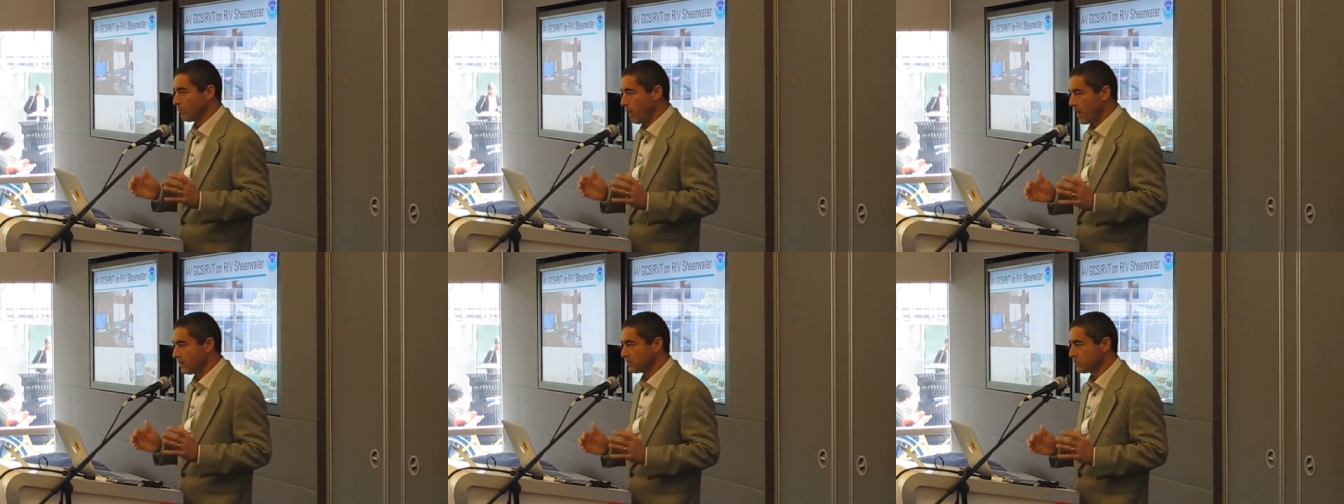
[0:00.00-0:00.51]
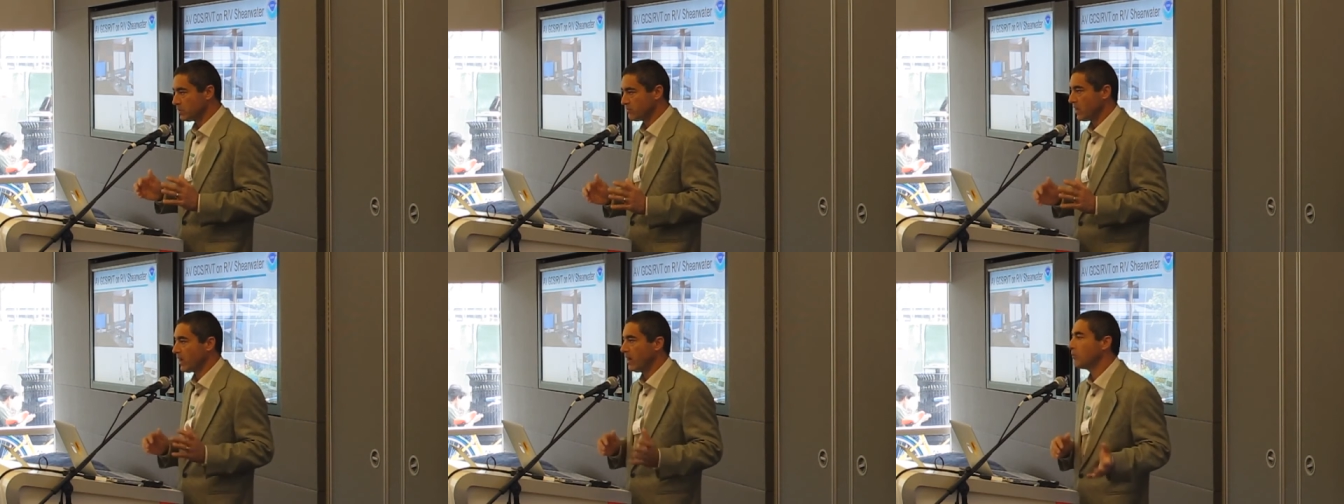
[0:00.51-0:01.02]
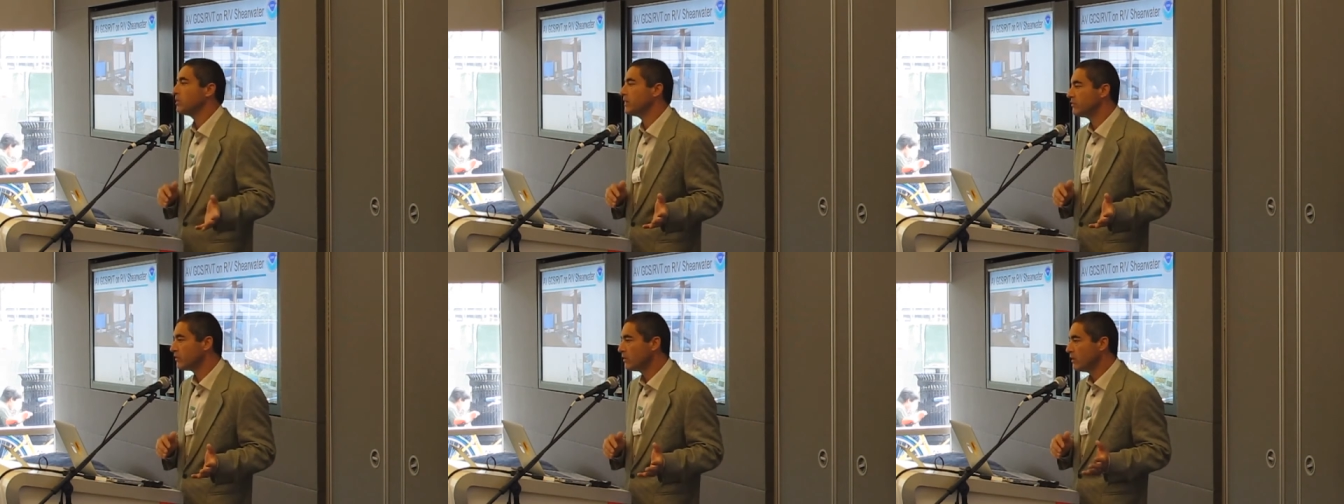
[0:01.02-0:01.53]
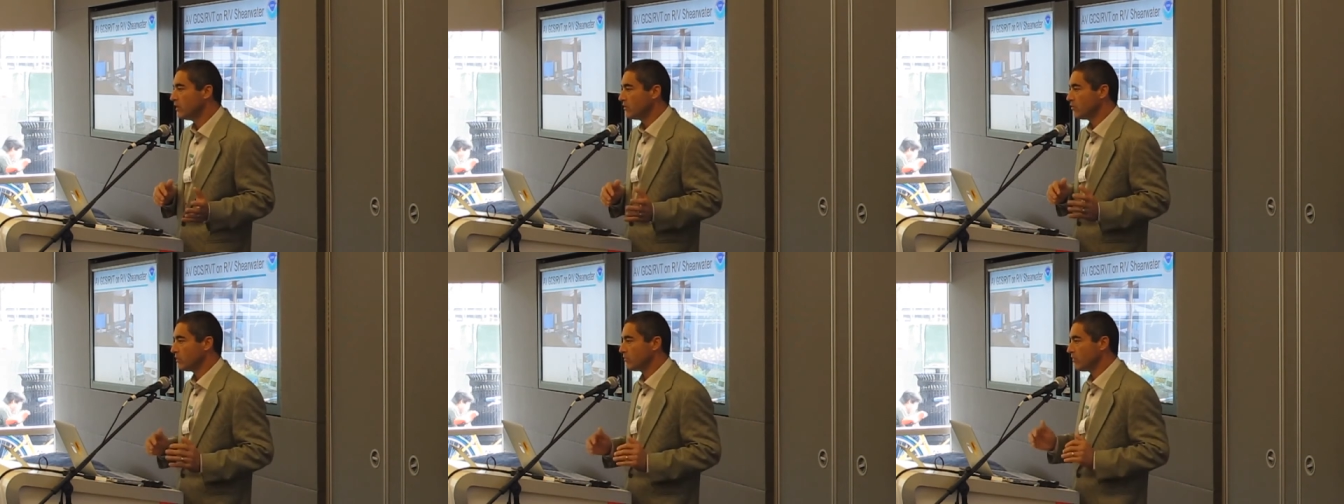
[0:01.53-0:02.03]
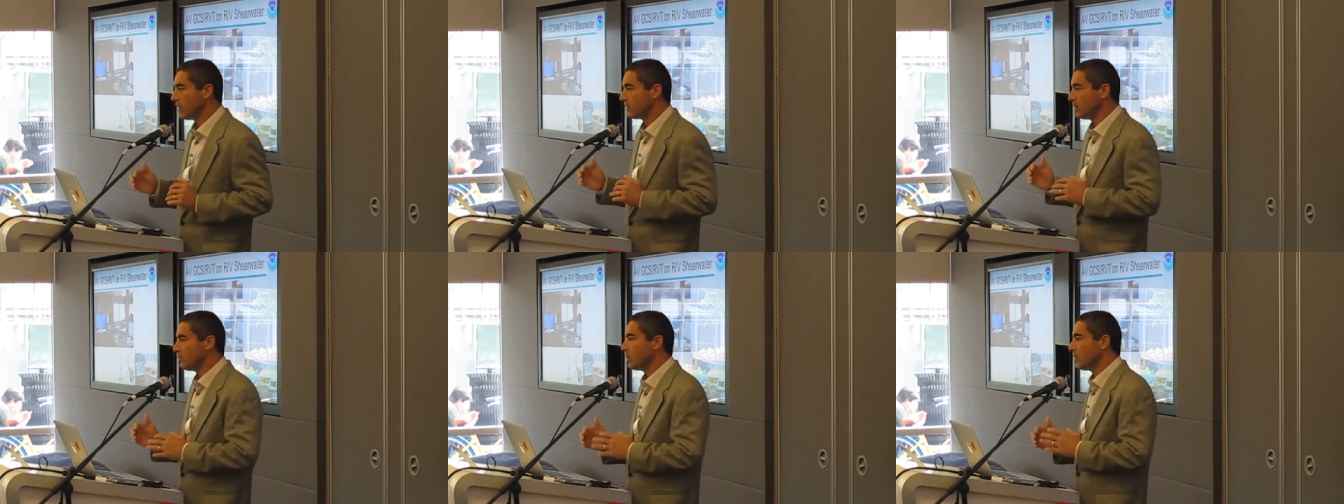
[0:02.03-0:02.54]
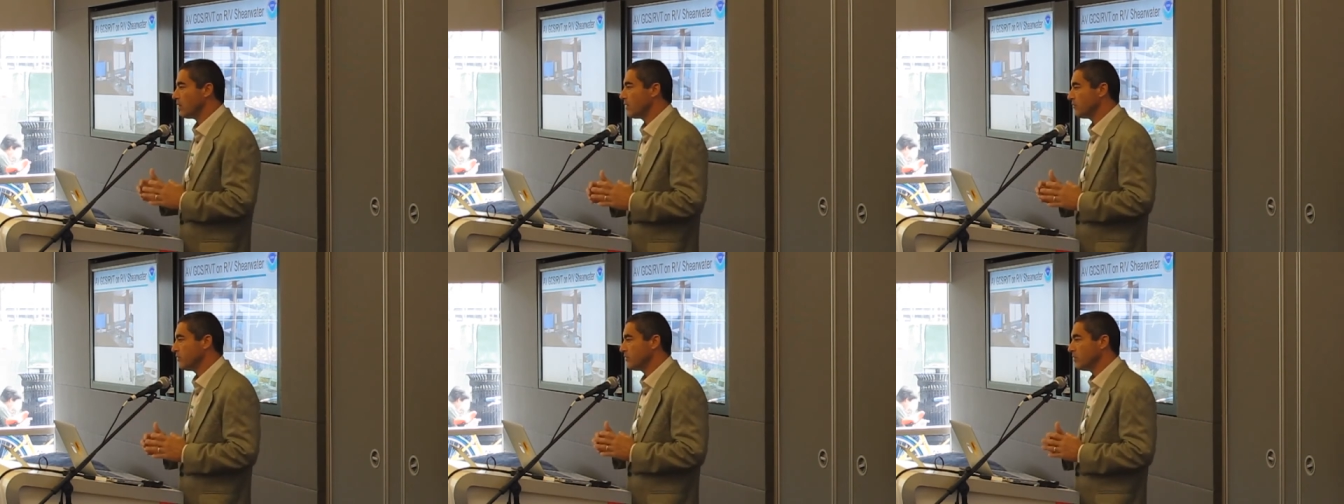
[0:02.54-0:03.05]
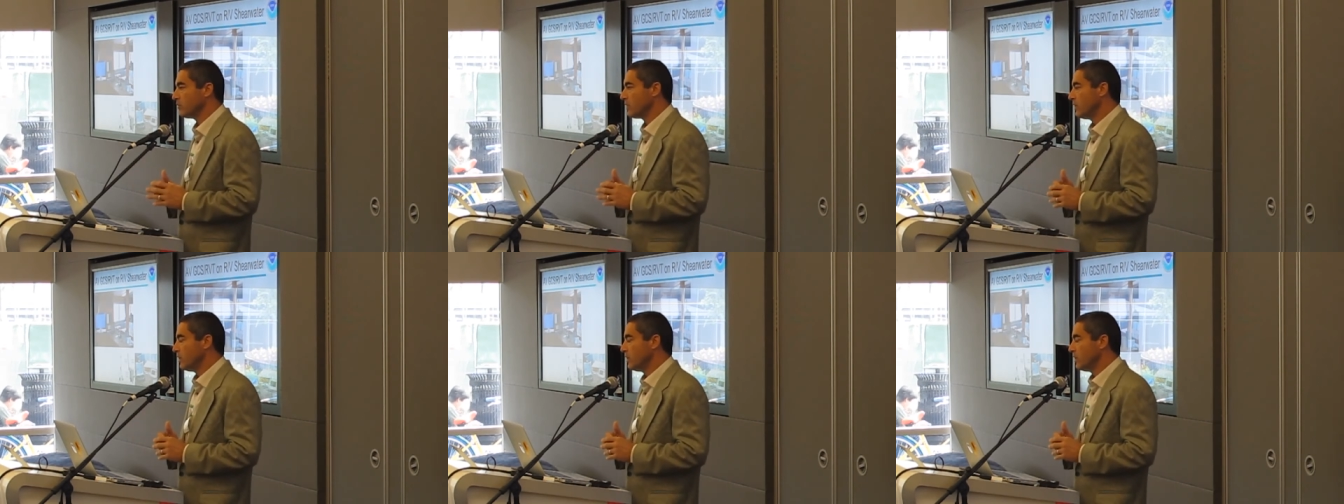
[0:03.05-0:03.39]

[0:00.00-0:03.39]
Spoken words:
pilots when they're flying airplanes, when they're flying unmanned aircraft systems.